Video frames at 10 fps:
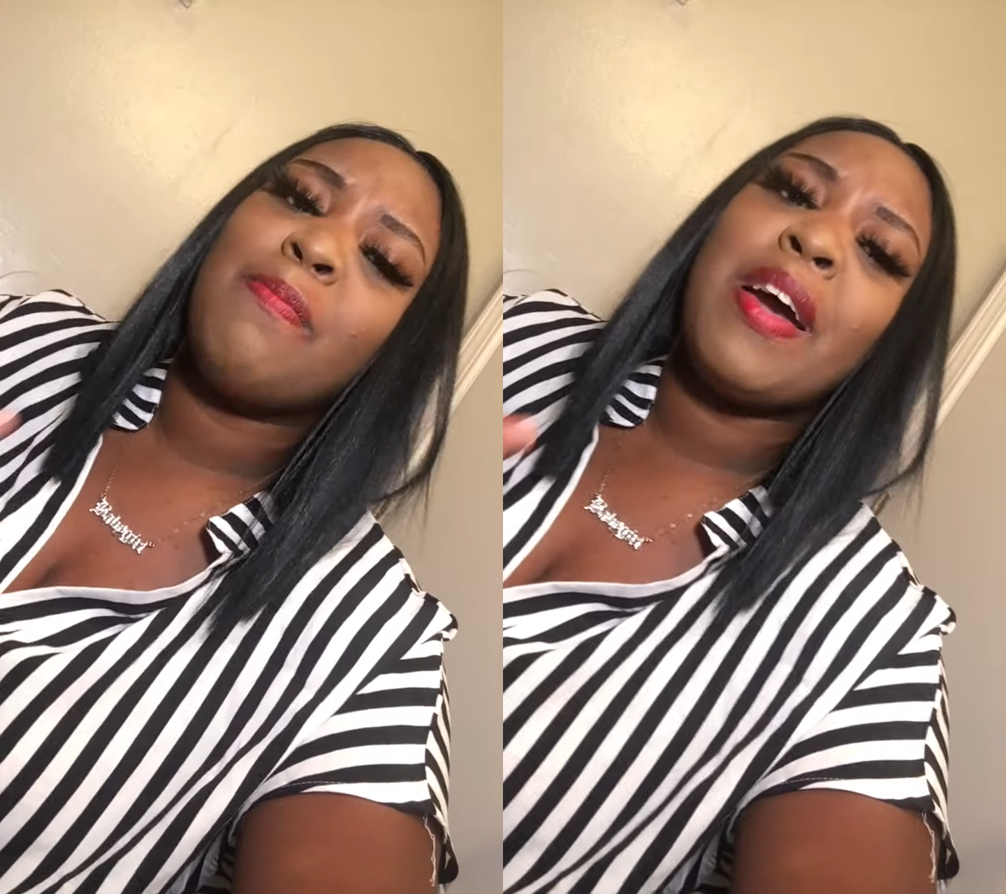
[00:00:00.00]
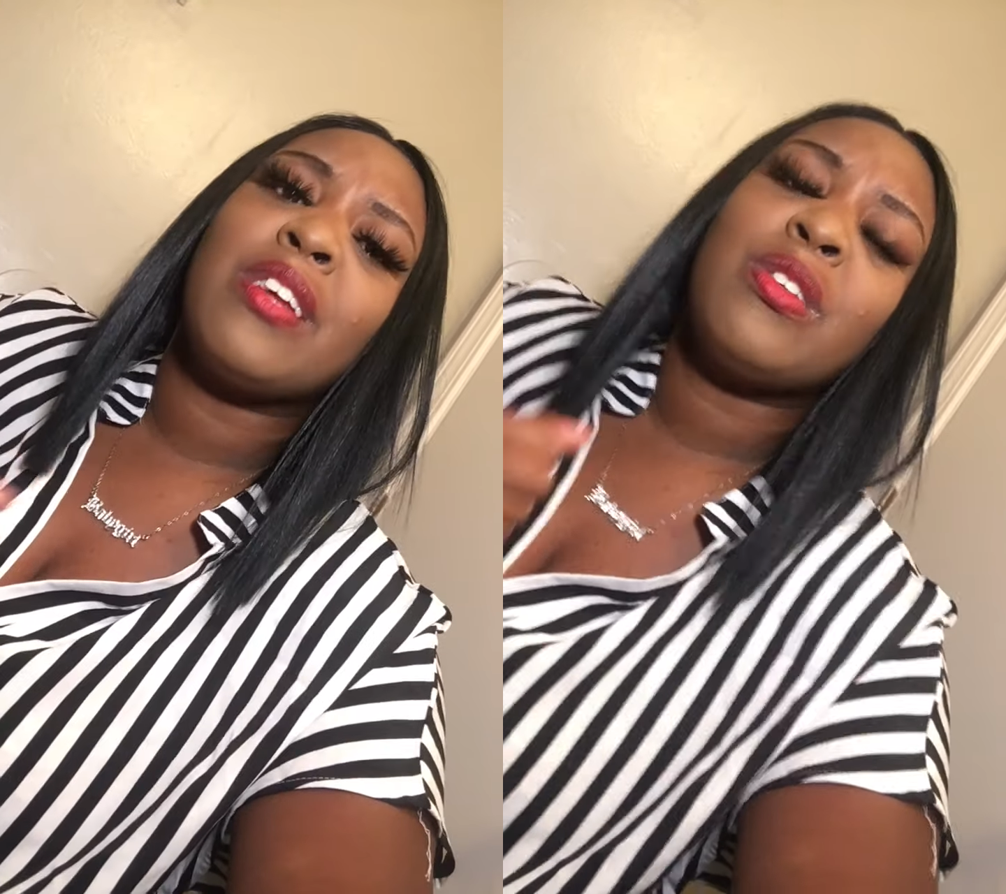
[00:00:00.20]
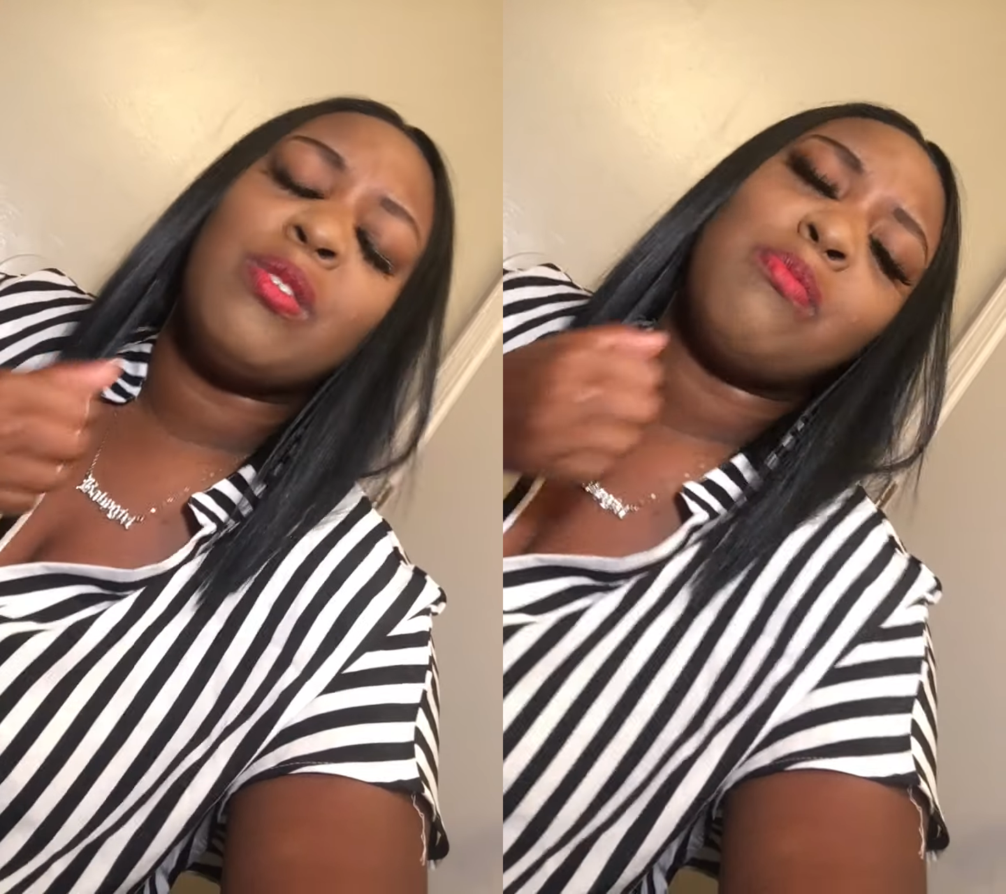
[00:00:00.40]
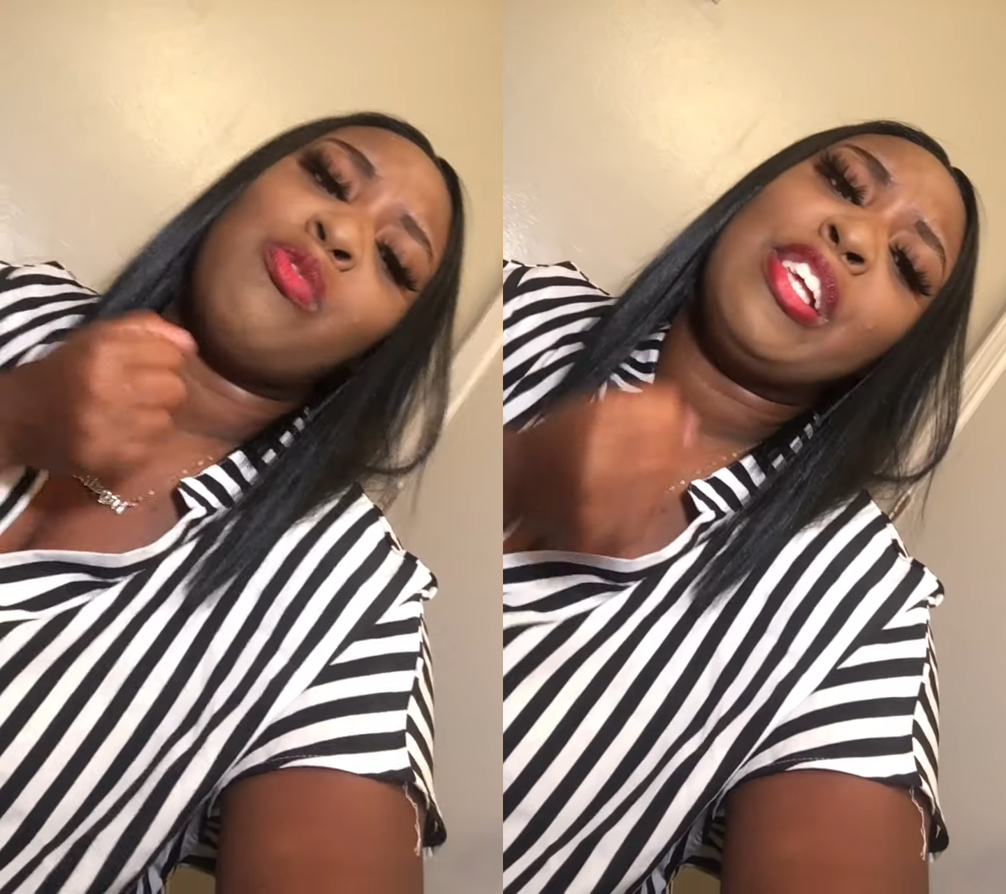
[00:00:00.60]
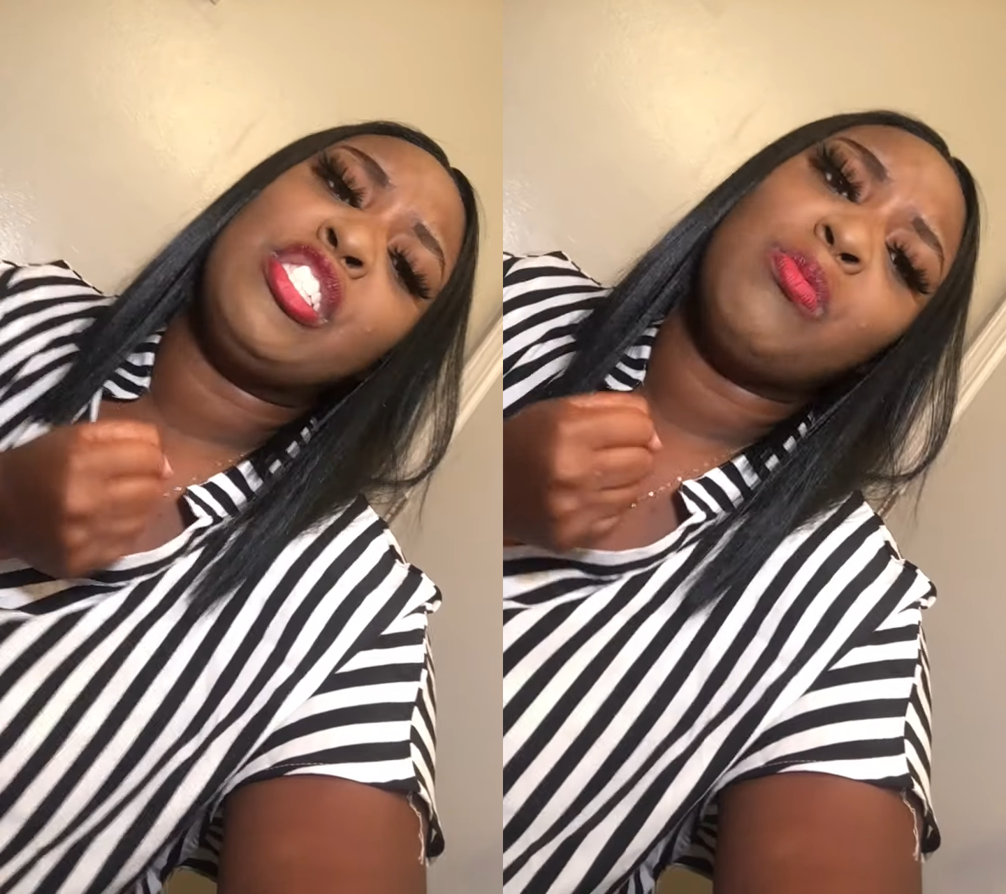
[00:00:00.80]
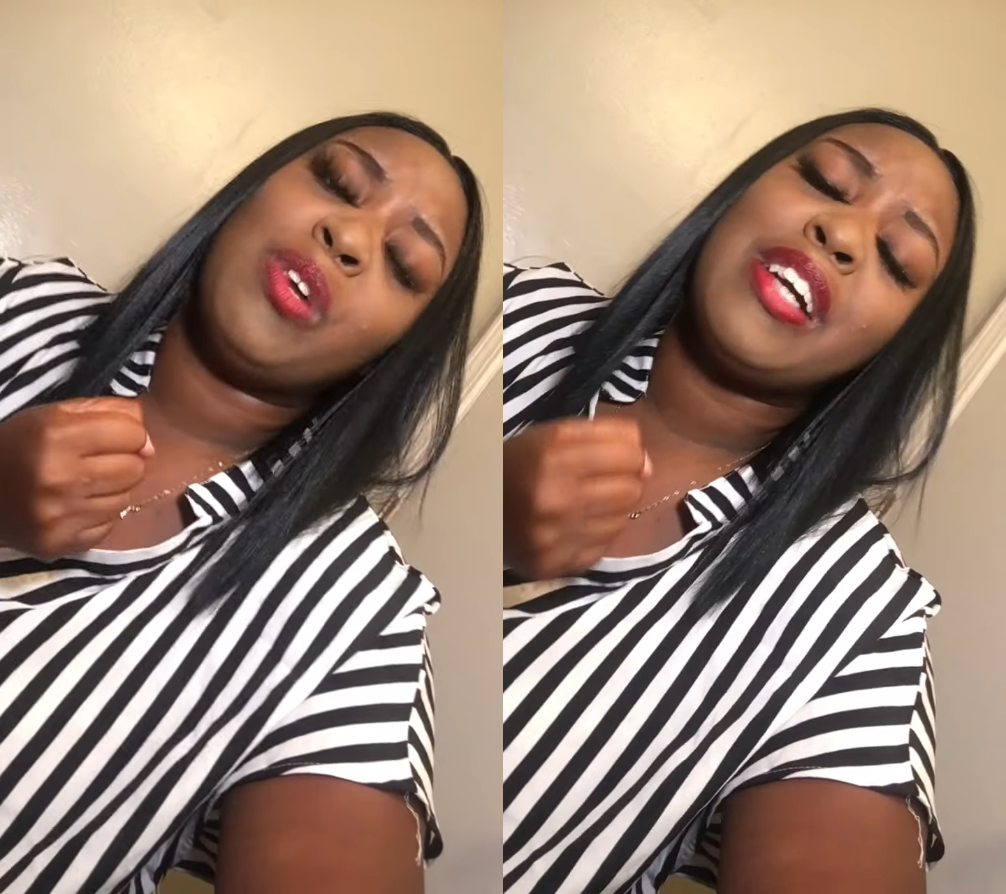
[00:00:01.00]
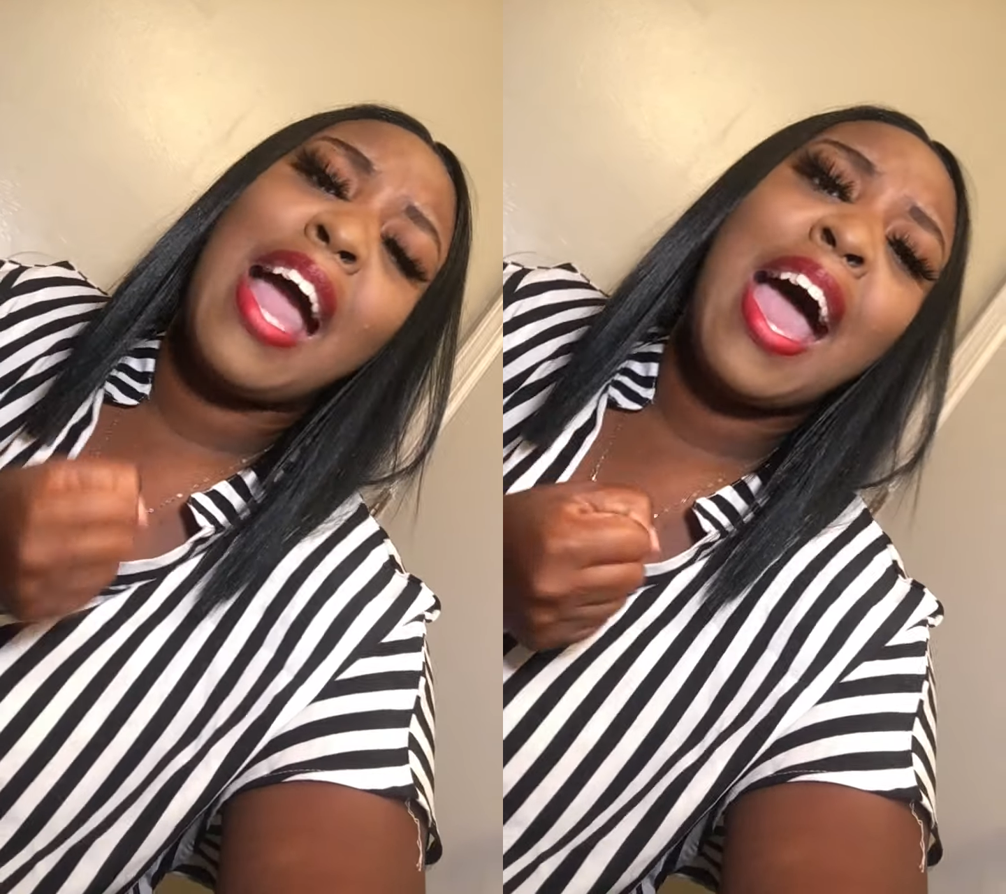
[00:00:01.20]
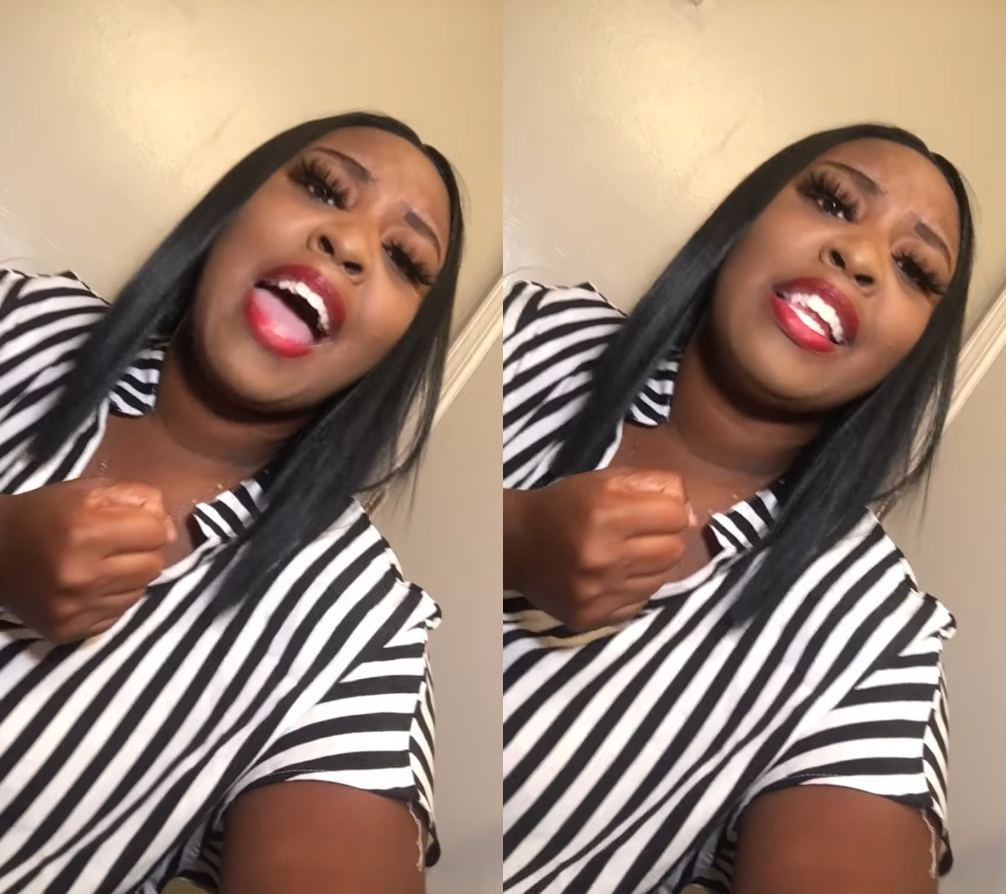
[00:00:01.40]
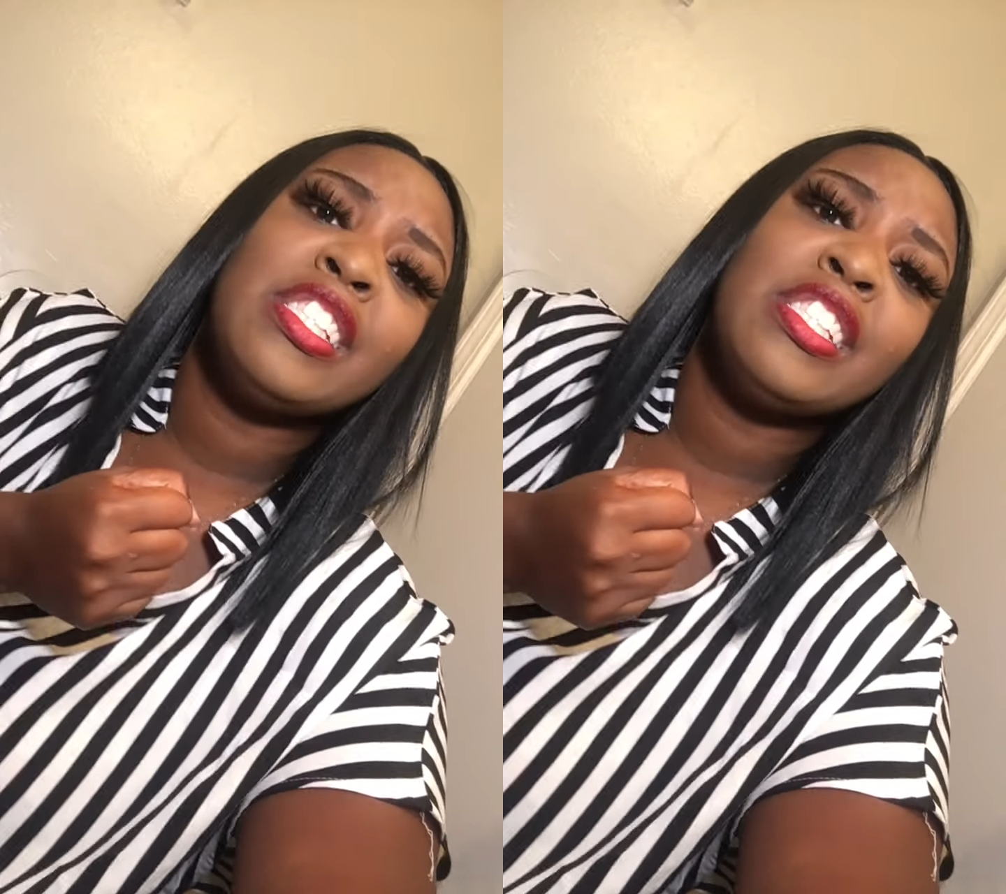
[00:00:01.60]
better relationship with God.